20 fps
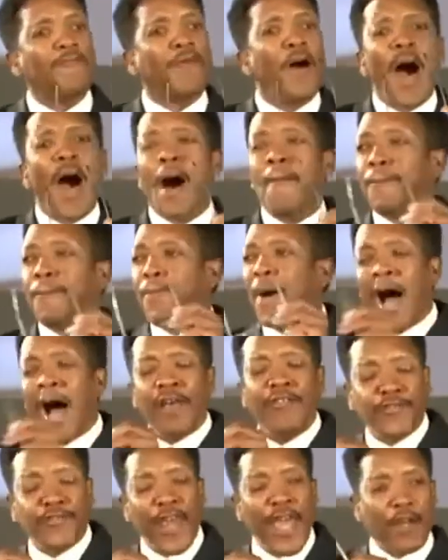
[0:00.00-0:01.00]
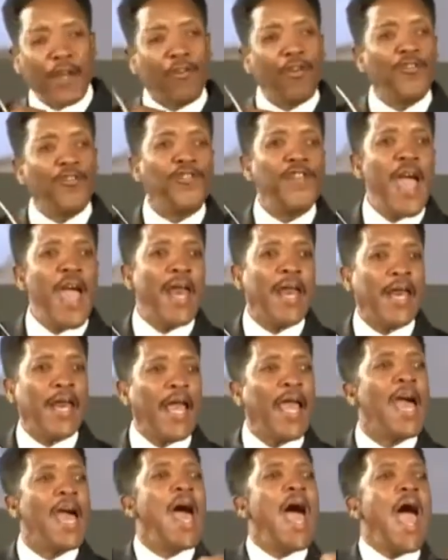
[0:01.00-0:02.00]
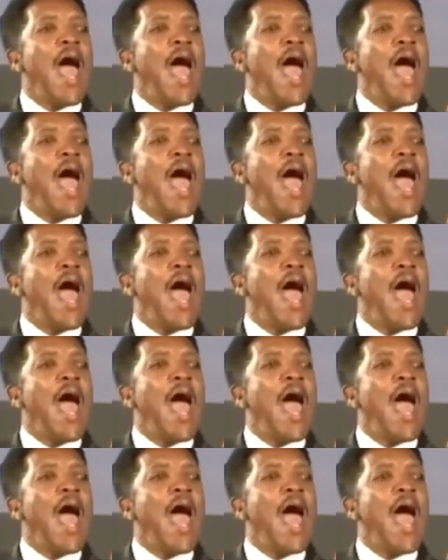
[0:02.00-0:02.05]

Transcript: of apostate Christianity